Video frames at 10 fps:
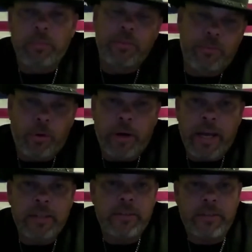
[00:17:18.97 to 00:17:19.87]
before it
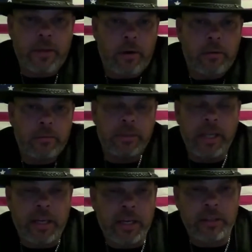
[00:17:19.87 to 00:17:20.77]
has to start
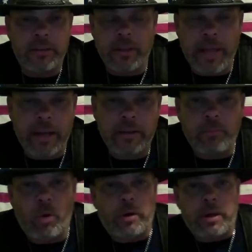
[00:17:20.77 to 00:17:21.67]
digging into that
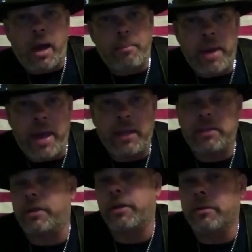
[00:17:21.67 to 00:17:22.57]
more compact
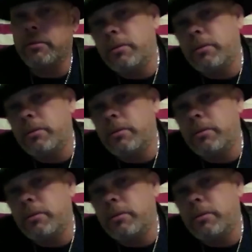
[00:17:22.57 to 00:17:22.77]
dirt.